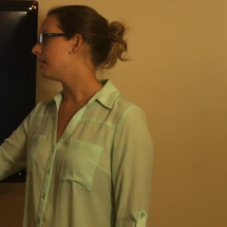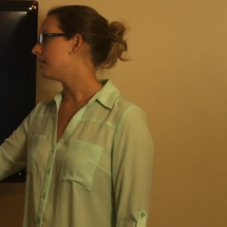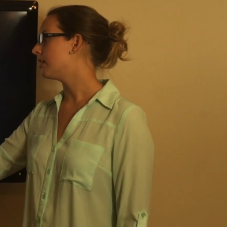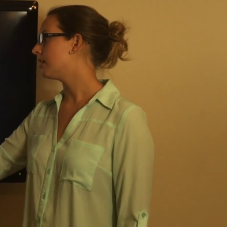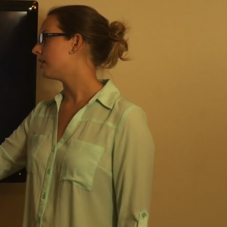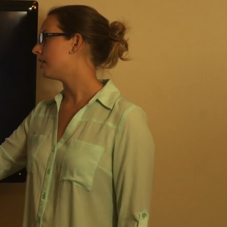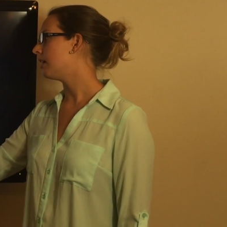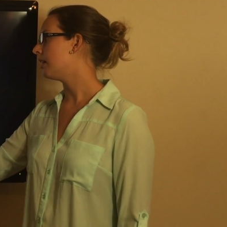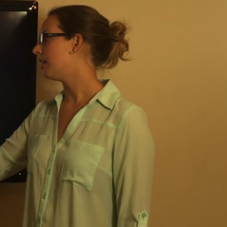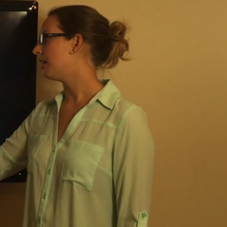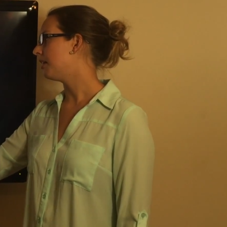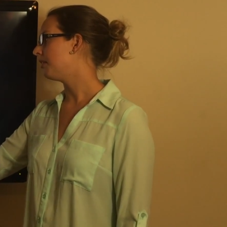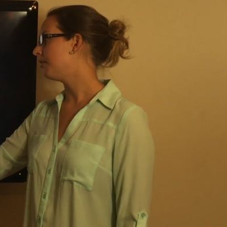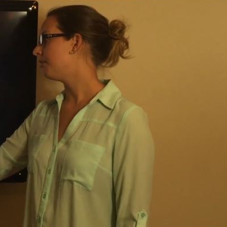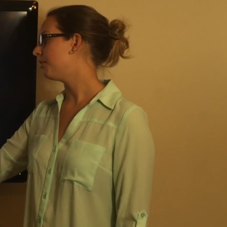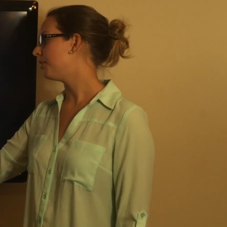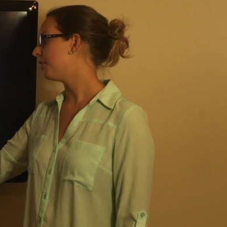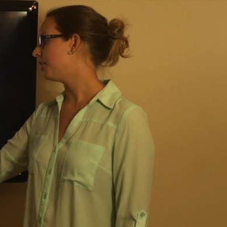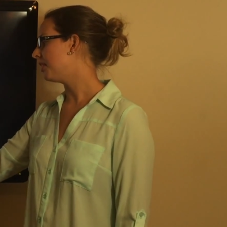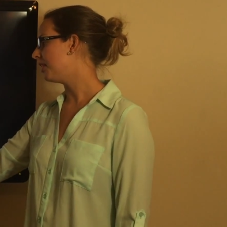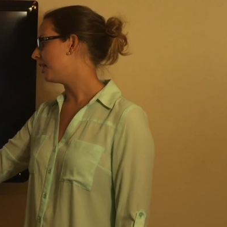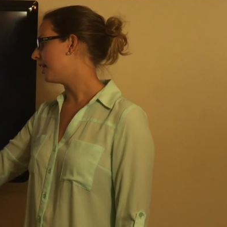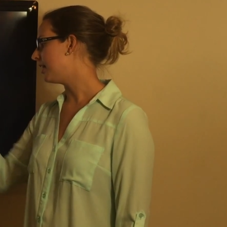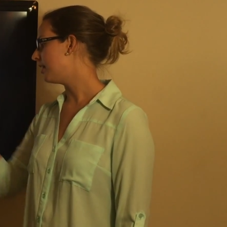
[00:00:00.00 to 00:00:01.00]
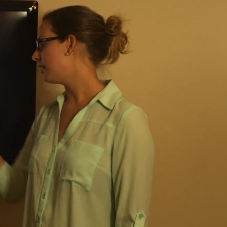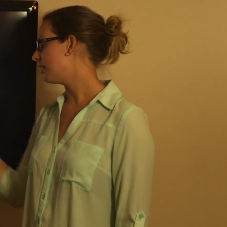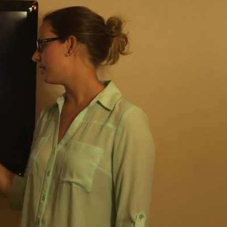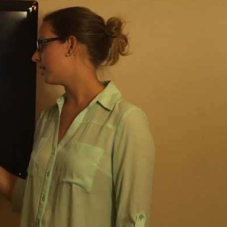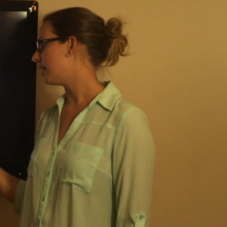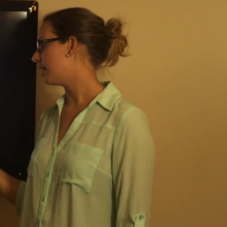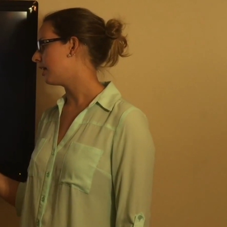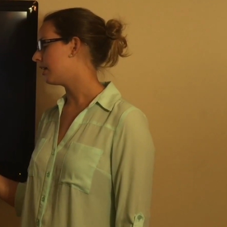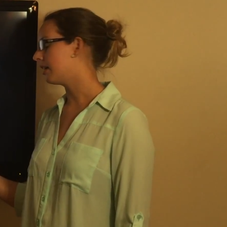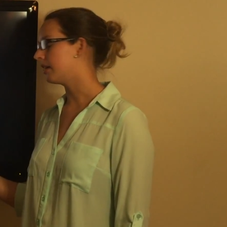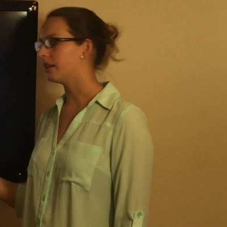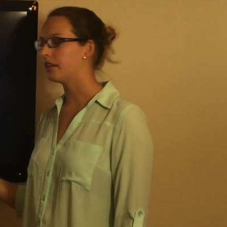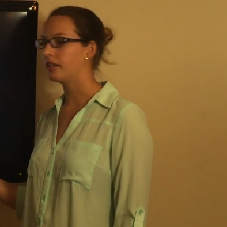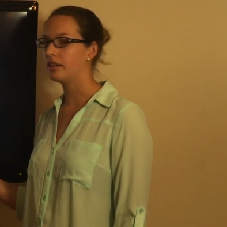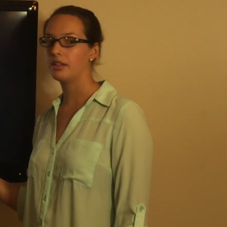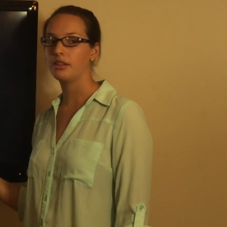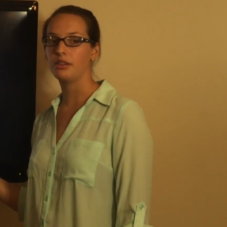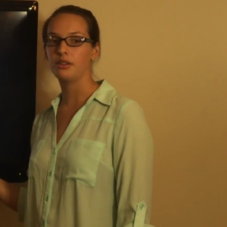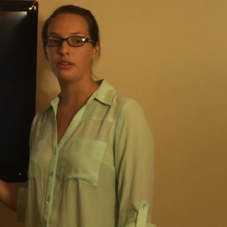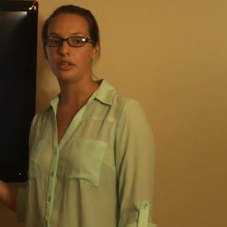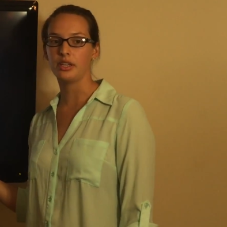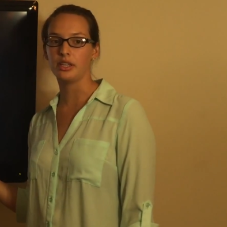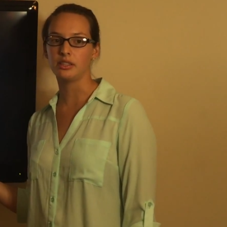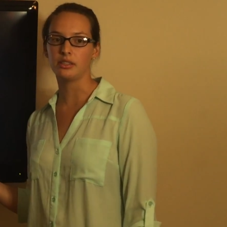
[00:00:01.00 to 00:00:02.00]
this the unfertilized egg and
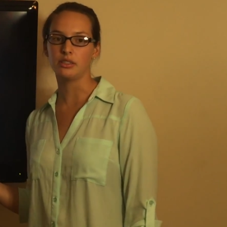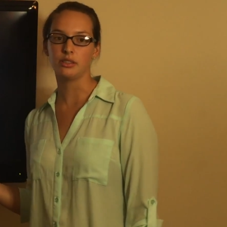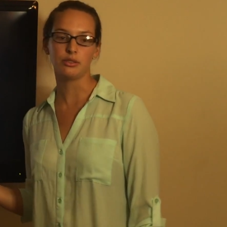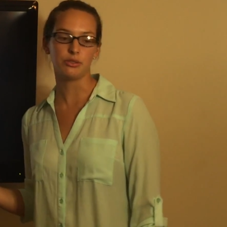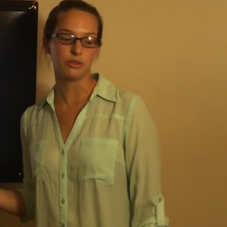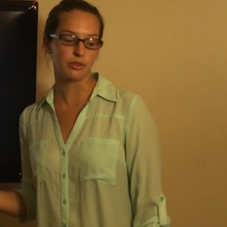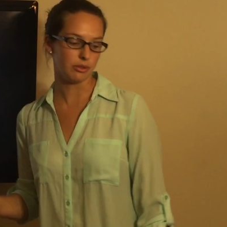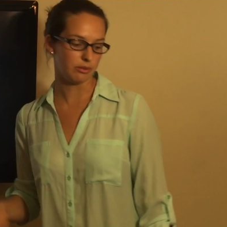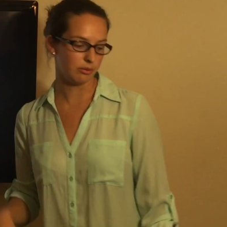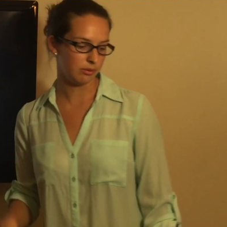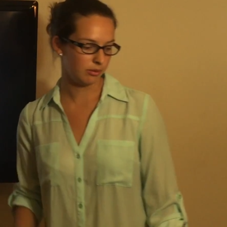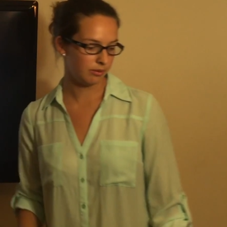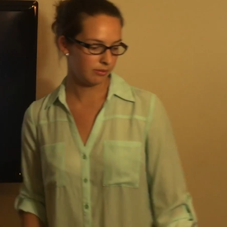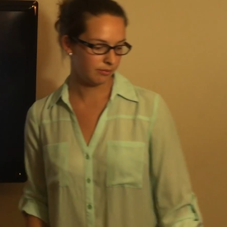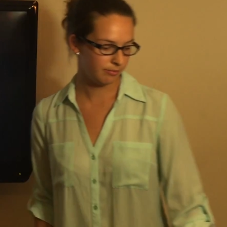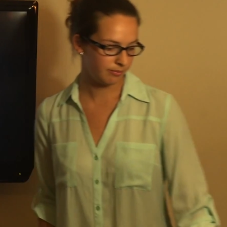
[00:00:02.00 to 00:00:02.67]
you get the drone.